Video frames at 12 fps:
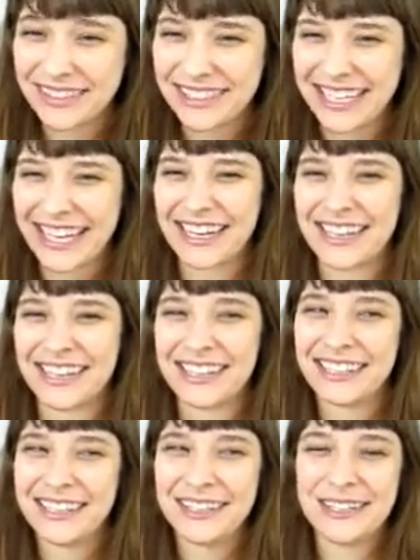Like,
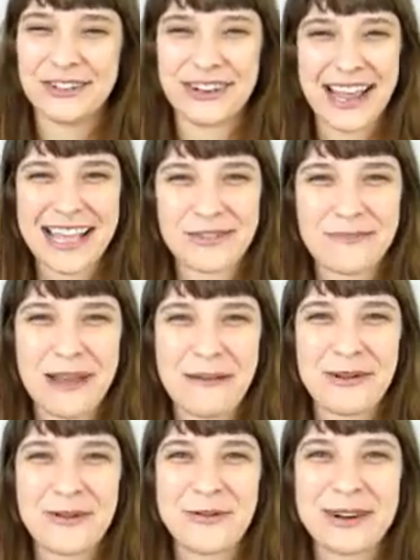do you guys
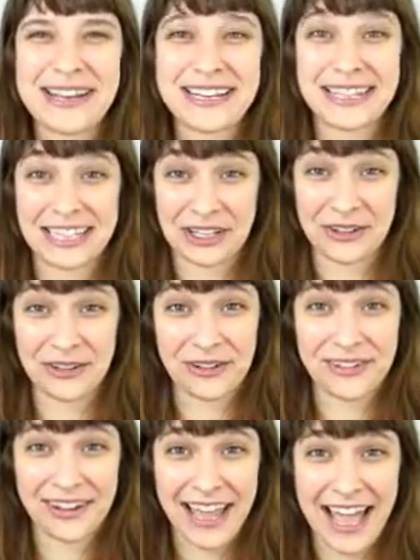remember when
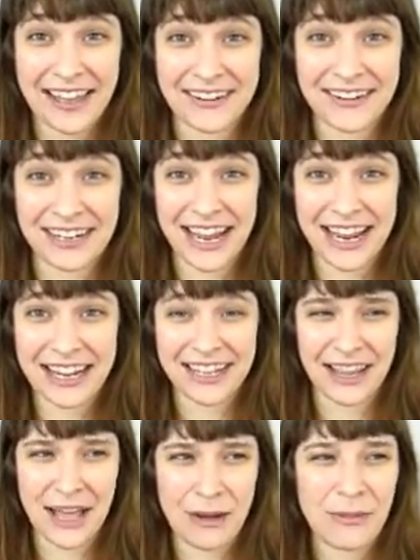Neil had a
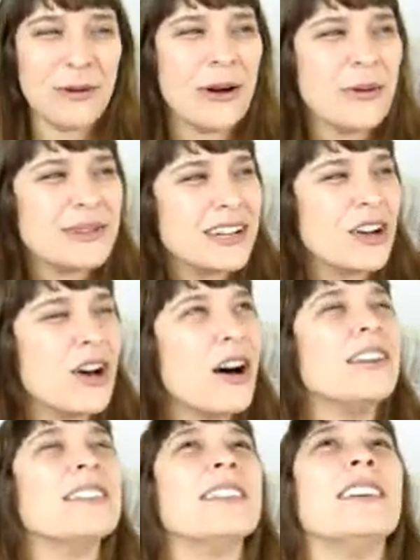nightclub? What was it
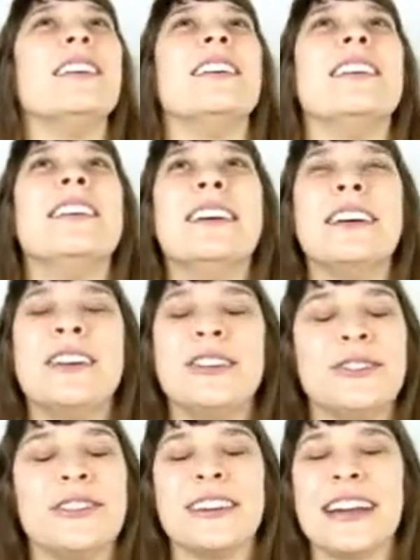called? Uh,
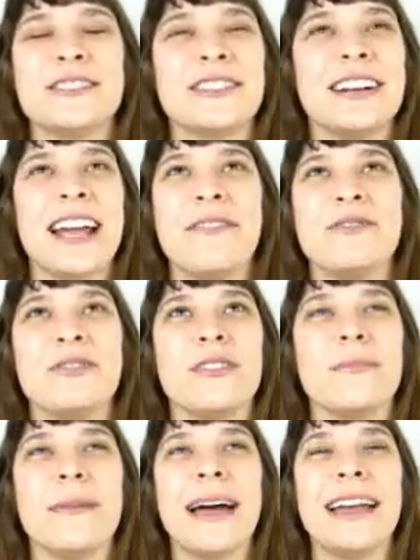you guys are gonna have to
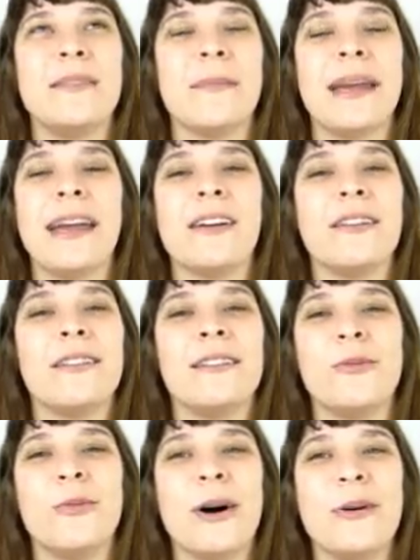remind me.
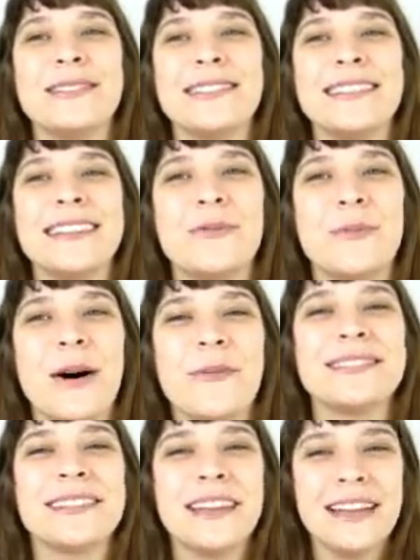What was Neil? What
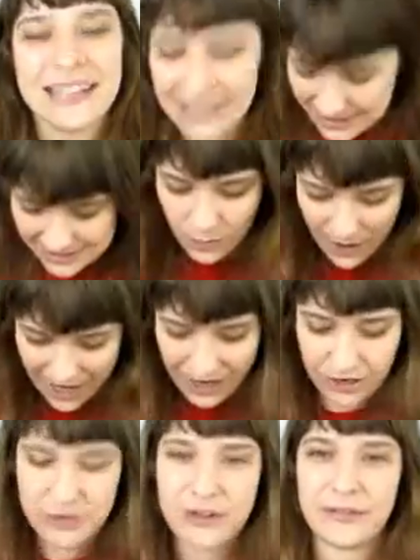was? This is the
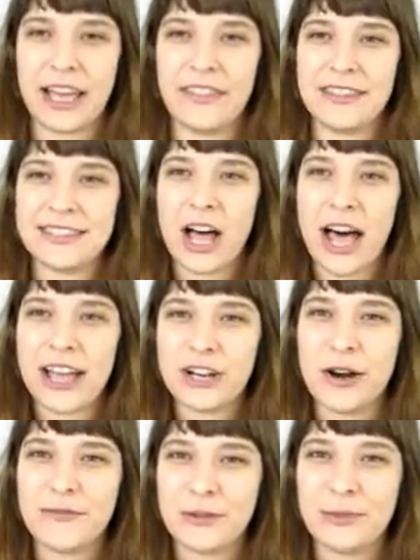Y&R trivia, and this is how I
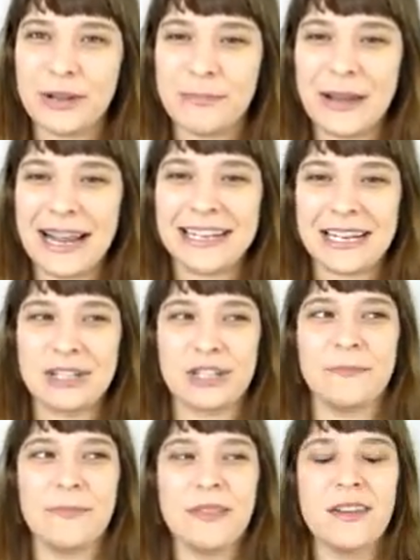know if you're really paying attention.